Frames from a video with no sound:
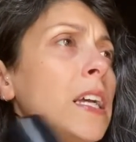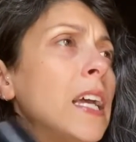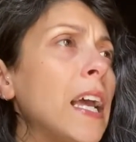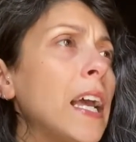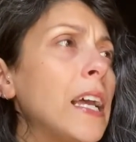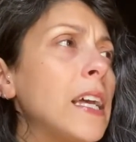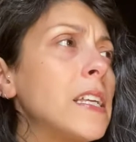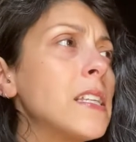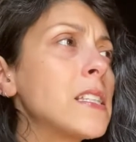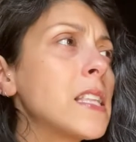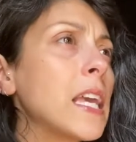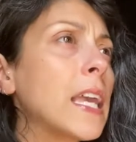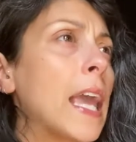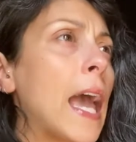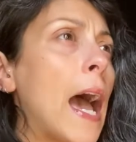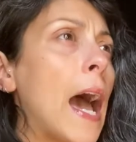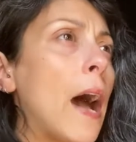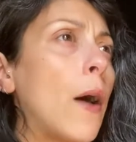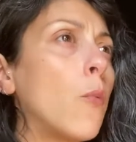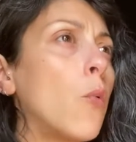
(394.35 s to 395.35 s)
is the
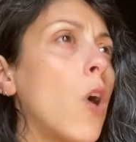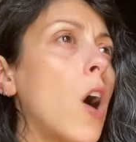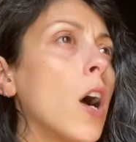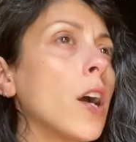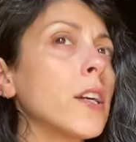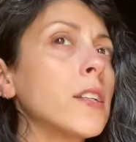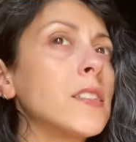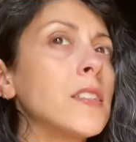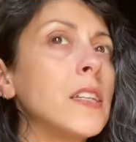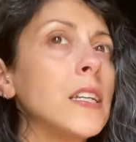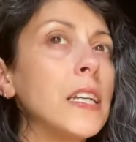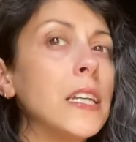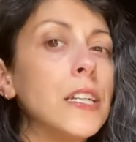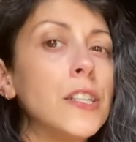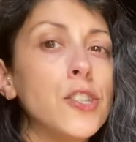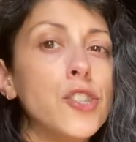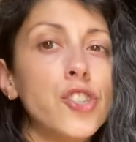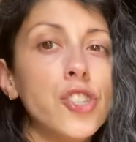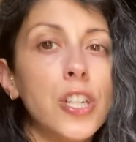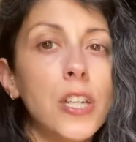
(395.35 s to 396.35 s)
Catwalk
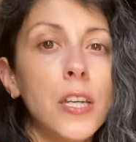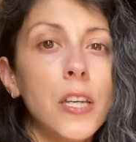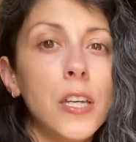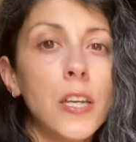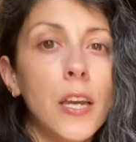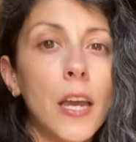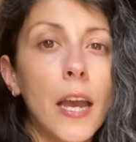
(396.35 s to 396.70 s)
TG